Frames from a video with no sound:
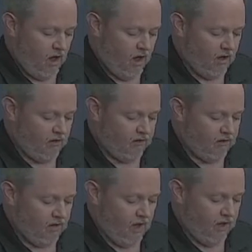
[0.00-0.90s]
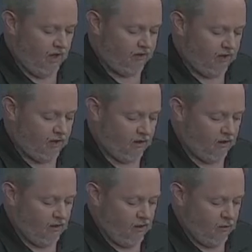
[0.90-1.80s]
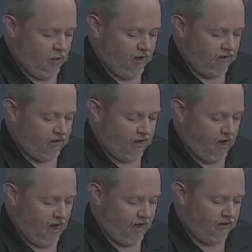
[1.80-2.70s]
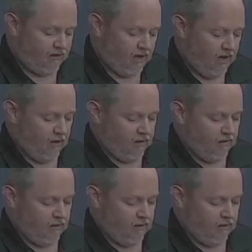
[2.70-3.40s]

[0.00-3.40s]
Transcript: Eyes and antenna raised in hindsight.